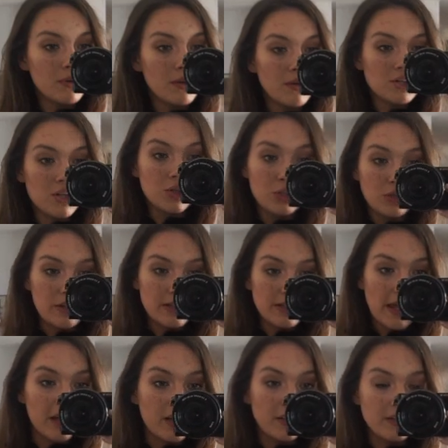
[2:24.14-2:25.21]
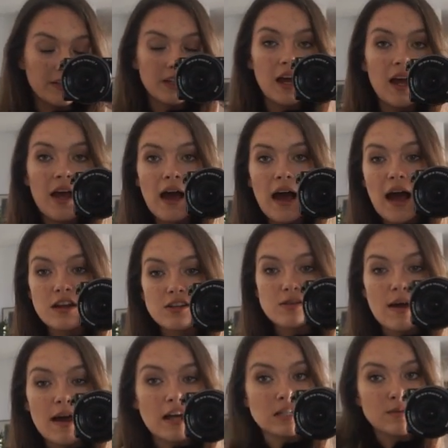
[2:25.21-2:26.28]
it, which I'll do in a second, and
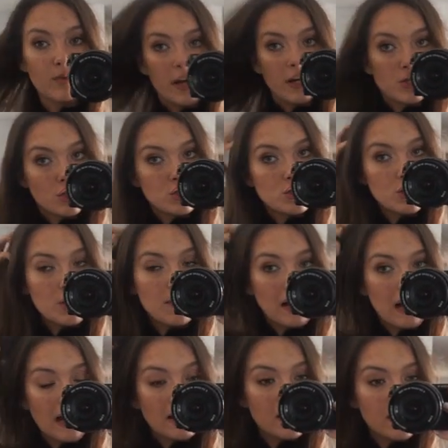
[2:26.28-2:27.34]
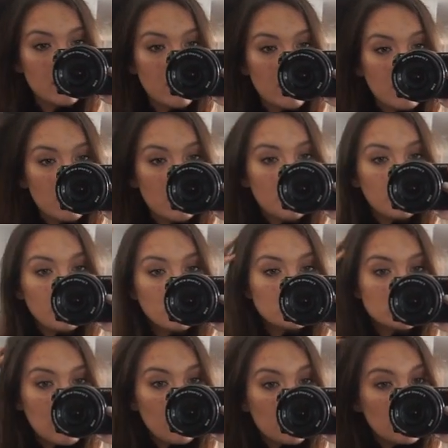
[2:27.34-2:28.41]
some hairspray just so it like
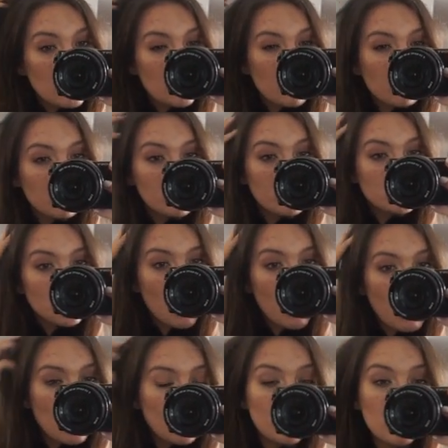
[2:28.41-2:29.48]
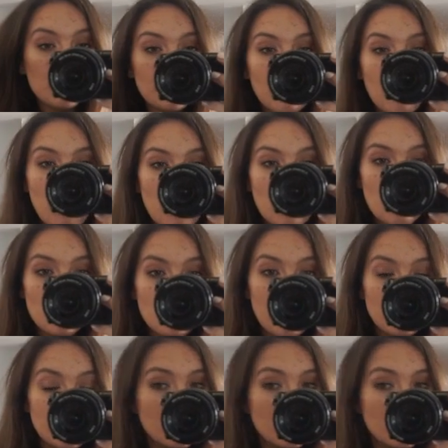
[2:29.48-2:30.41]
bulks out a little bit more at the top. And